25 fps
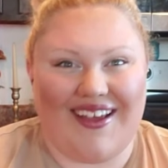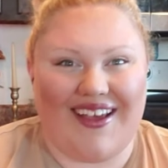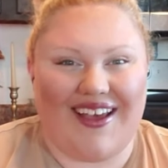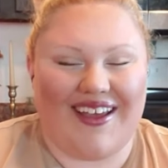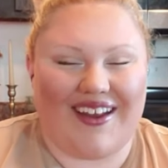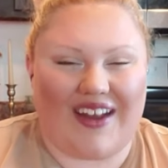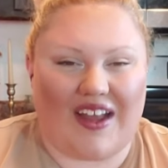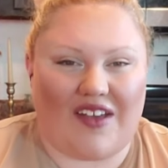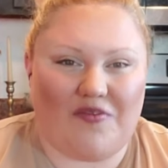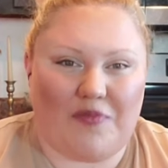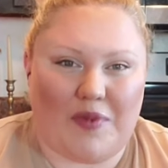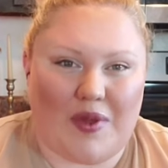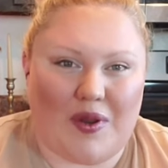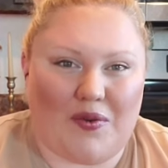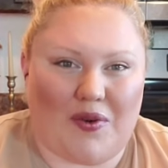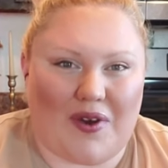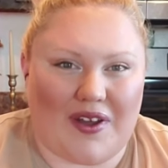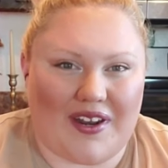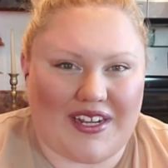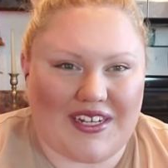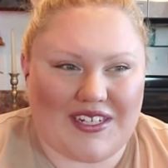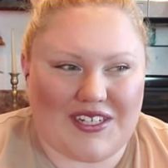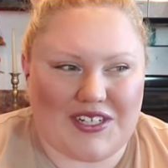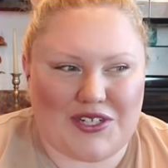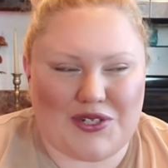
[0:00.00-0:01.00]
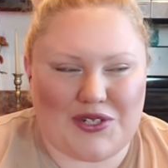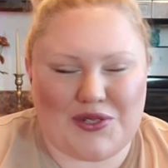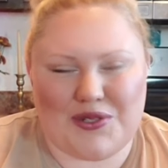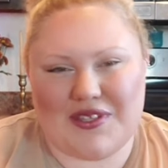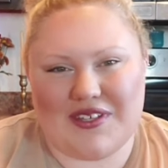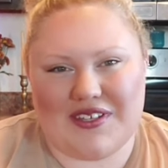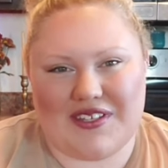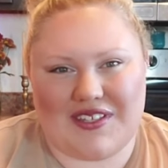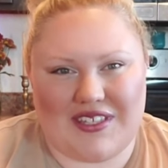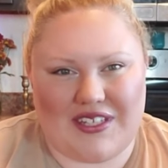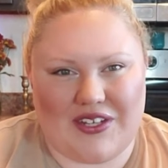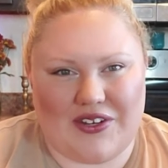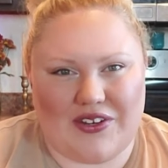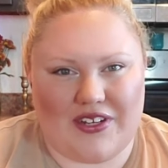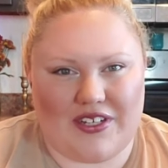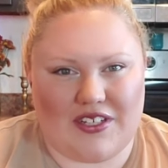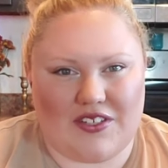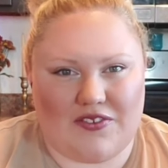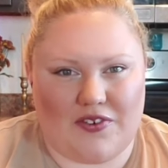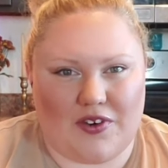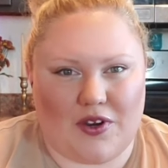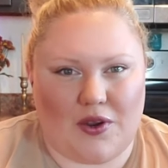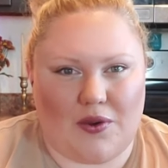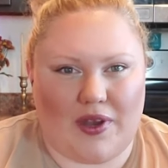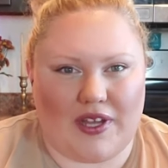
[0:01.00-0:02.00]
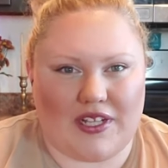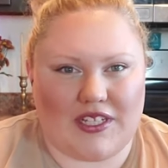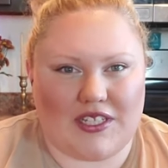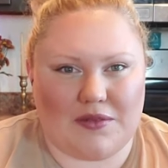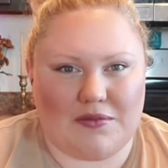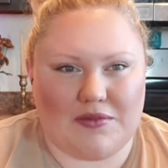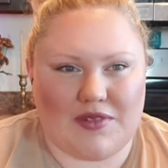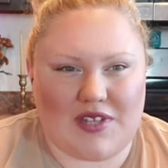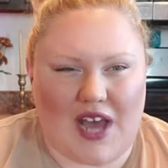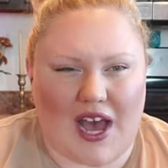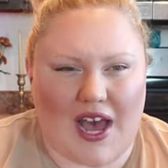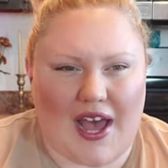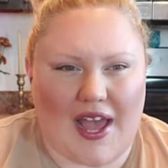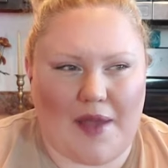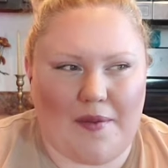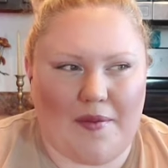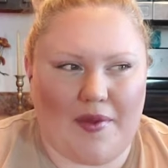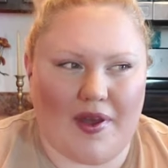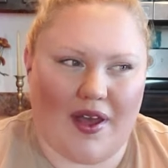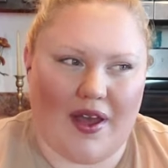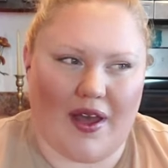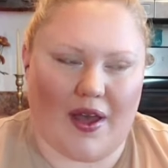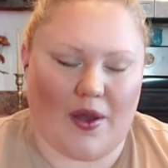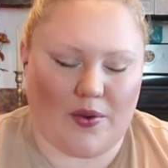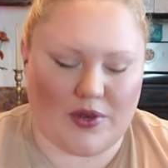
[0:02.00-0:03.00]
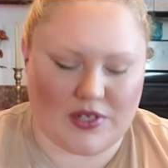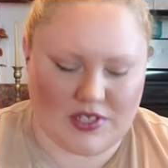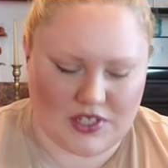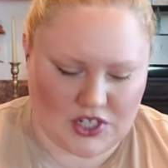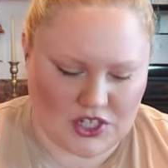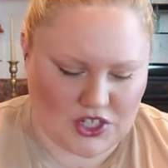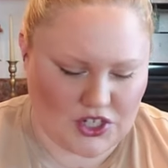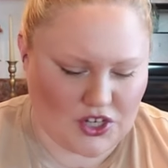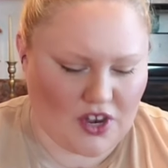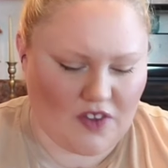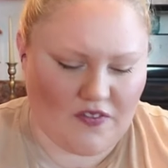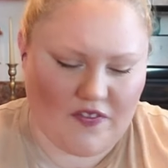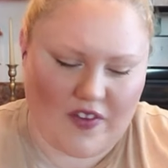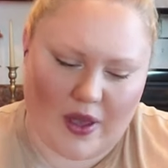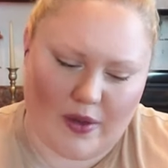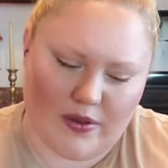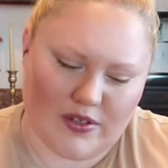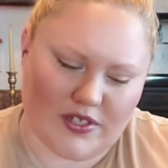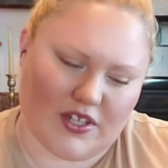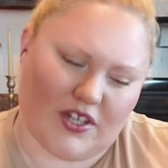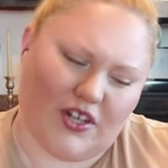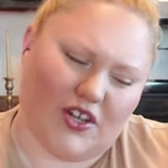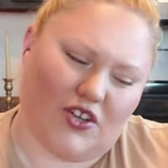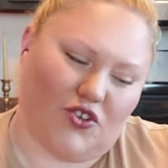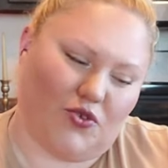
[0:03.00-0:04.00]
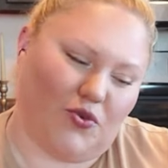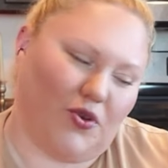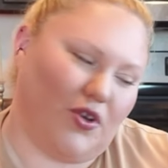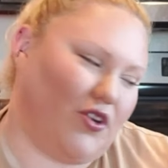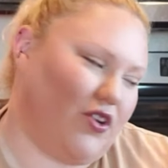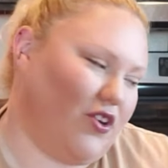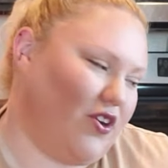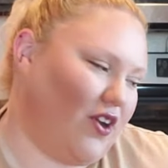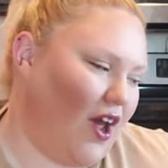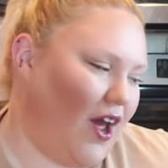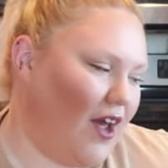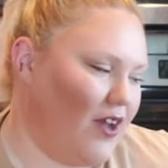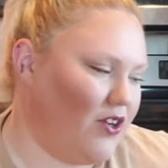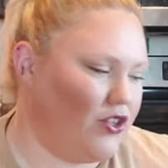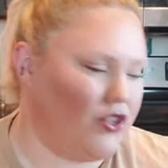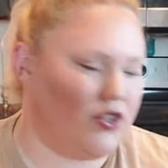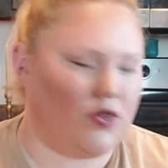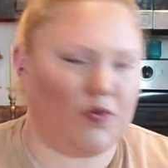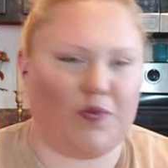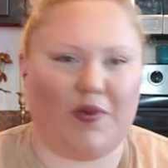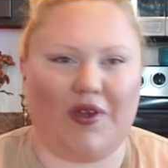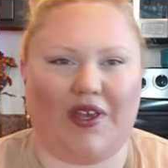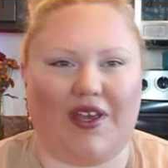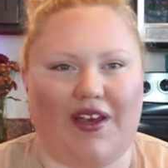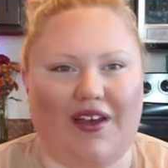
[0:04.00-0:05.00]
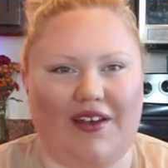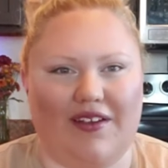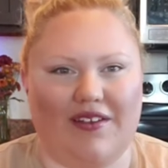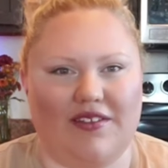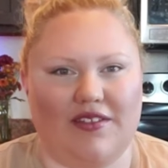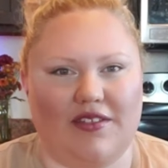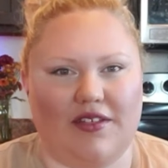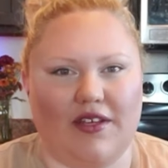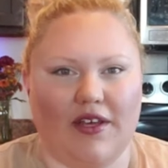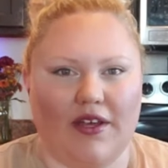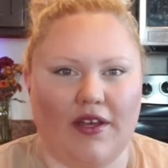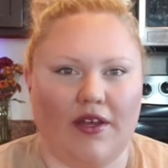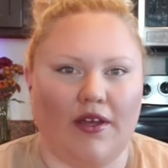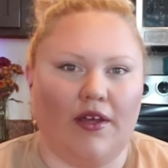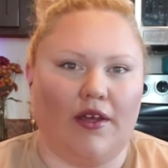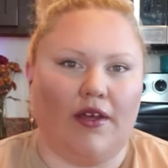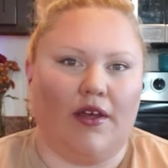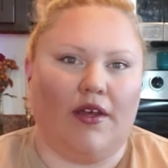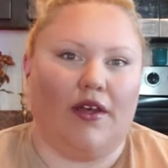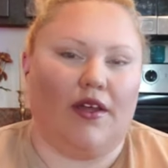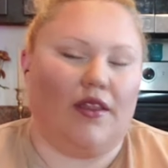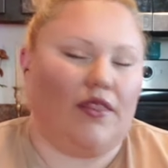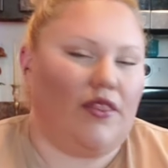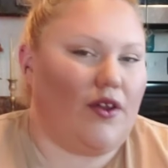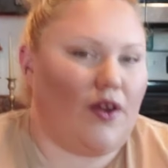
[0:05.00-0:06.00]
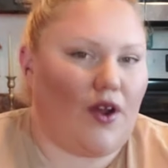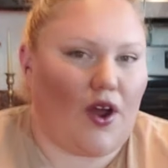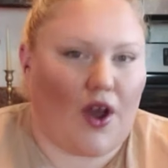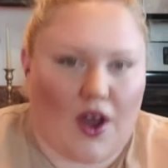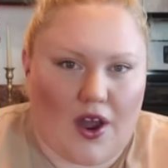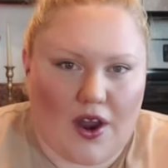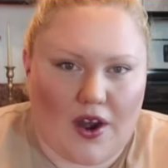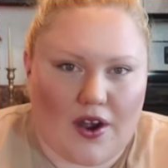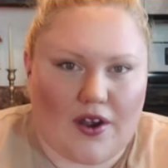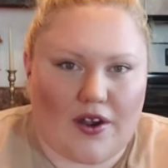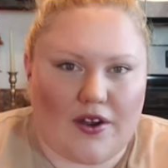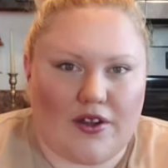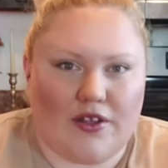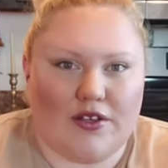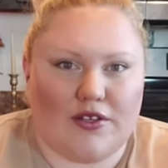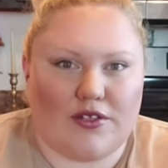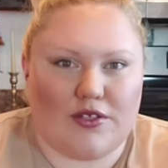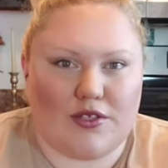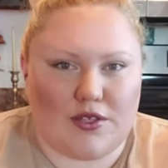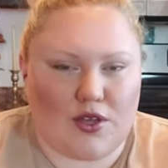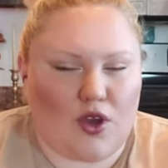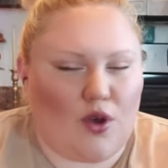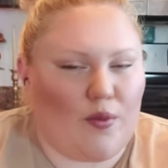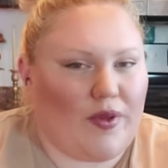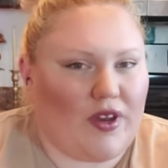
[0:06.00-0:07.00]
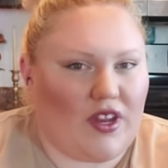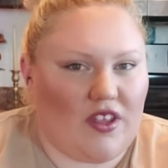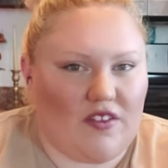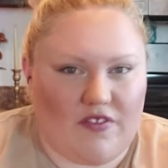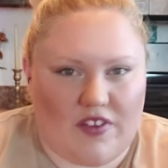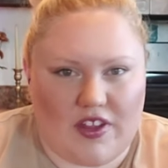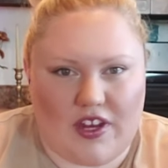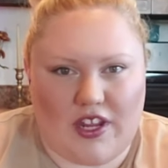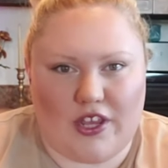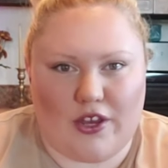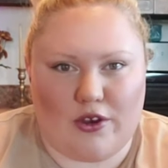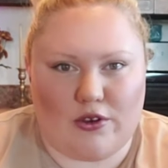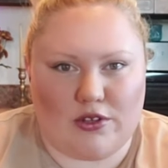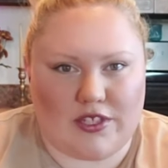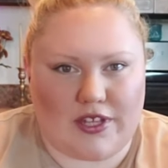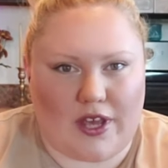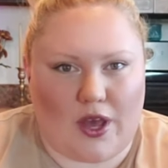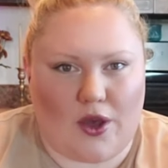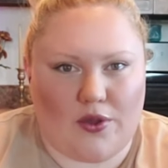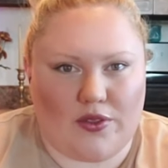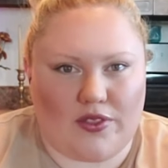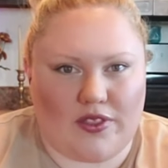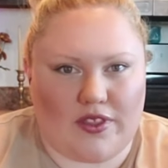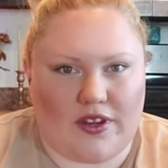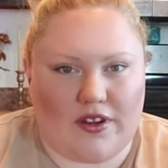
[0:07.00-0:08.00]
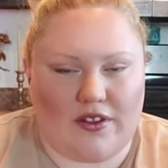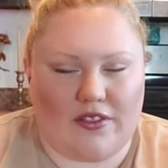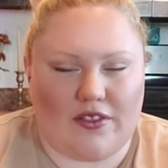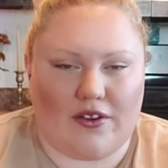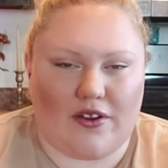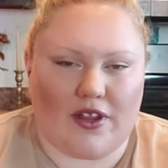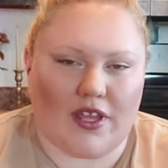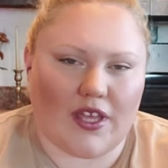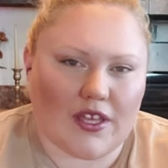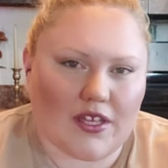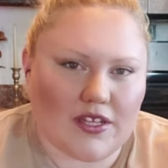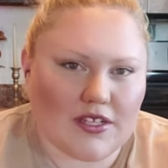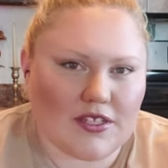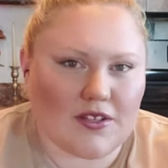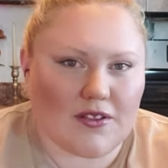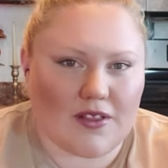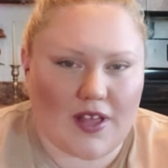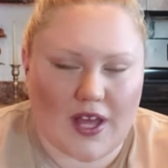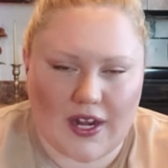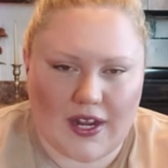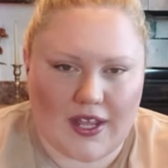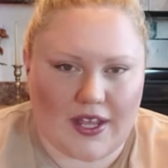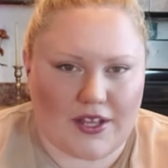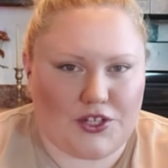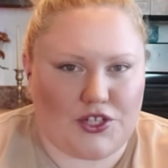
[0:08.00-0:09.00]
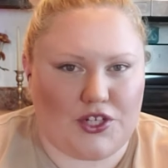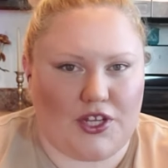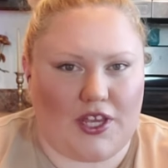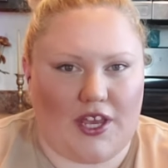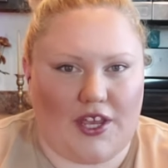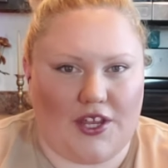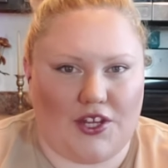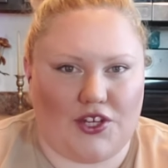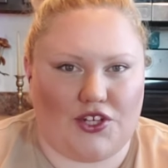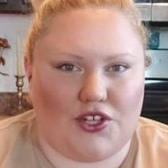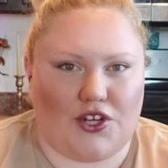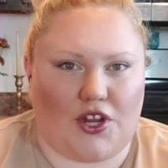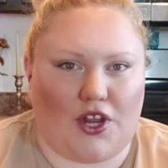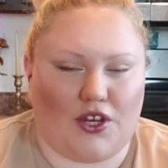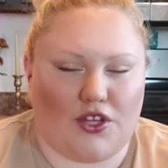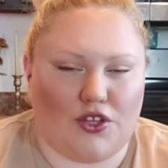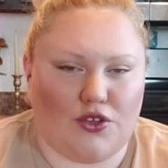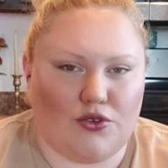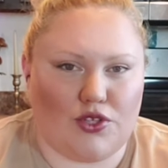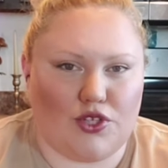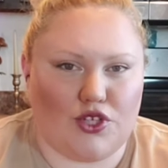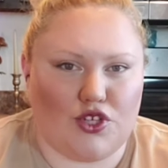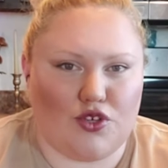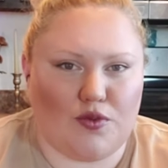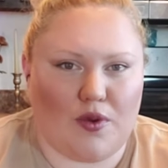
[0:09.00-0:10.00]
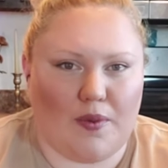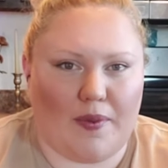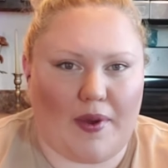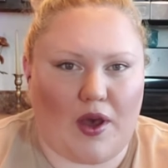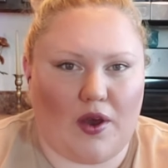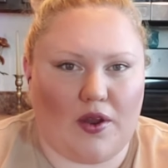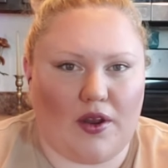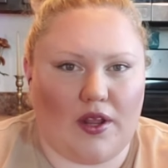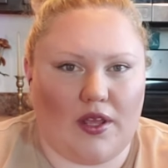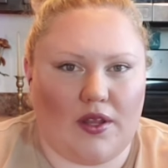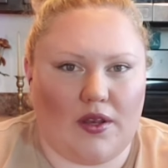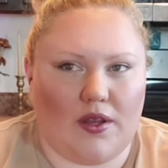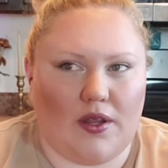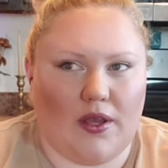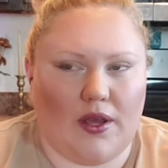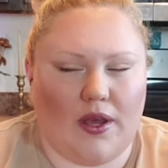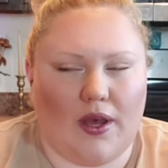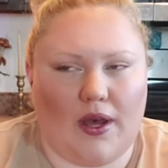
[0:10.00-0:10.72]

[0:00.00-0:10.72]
And I've been wanting to do this series for quite some time. I wasn't sure if I was going to do it or not just because there are so many videos out there. There is a lot of education on YouTube about it.